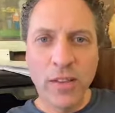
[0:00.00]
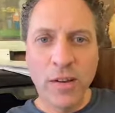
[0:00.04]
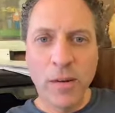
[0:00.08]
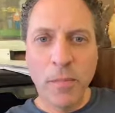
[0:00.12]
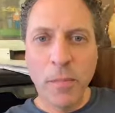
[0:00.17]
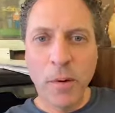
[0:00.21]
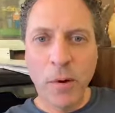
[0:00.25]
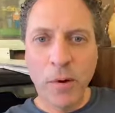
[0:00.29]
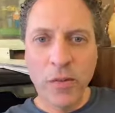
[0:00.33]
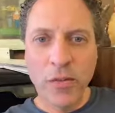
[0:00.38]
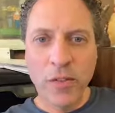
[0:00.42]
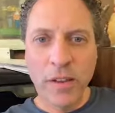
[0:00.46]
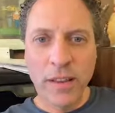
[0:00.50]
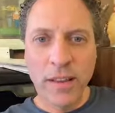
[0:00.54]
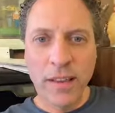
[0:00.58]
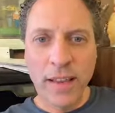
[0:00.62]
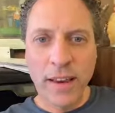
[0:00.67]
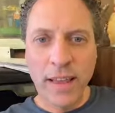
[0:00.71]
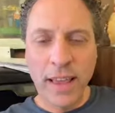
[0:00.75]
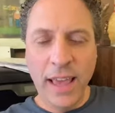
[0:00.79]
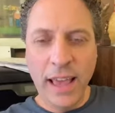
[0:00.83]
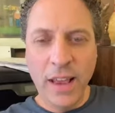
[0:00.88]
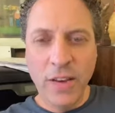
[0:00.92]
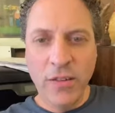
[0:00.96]
I did a post
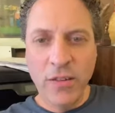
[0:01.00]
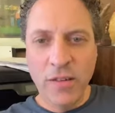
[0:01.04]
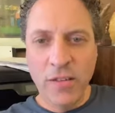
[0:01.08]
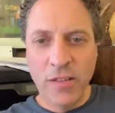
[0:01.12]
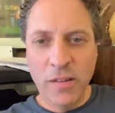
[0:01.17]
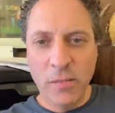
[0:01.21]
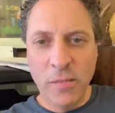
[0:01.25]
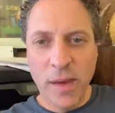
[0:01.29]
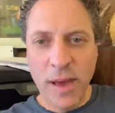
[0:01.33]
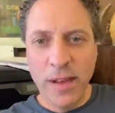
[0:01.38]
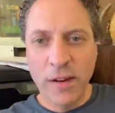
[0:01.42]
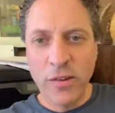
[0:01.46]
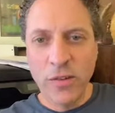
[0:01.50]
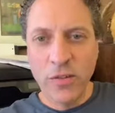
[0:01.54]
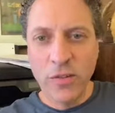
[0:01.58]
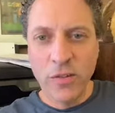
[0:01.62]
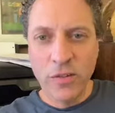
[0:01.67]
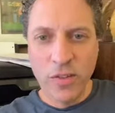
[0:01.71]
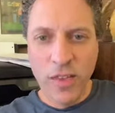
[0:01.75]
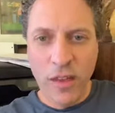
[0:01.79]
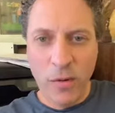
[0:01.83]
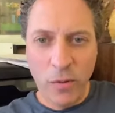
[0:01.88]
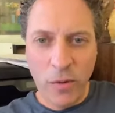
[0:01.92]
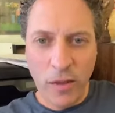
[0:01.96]
on getting agents and
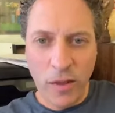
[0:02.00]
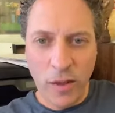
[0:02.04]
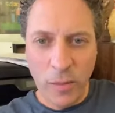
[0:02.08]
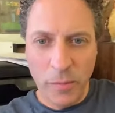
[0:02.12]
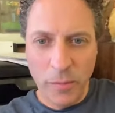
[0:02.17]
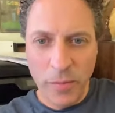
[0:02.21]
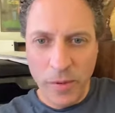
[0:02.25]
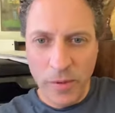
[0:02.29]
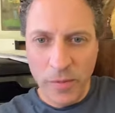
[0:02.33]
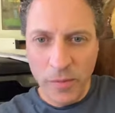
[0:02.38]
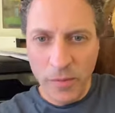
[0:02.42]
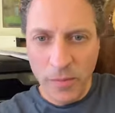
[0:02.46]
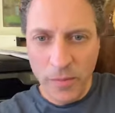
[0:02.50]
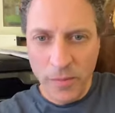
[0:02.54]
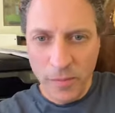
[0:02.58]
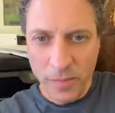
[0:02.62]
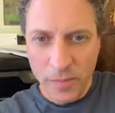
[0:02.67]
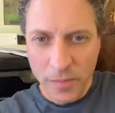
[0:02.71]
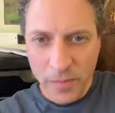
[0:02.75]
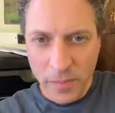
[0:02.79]
managers. That will help you.